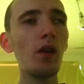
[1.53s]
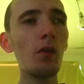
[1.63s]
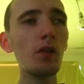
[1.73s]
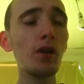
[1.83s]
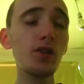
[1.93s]

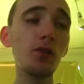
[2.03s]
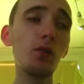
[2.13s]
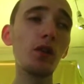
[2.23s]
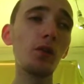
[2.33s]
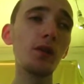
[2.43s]
I'm going to ask you
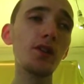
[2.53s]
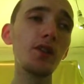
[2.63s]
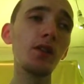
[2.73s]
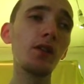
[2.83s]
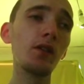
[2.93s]
one
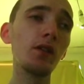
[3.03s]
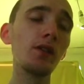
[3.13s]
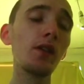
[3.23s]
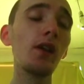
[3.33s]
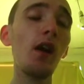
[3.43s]
question, guys.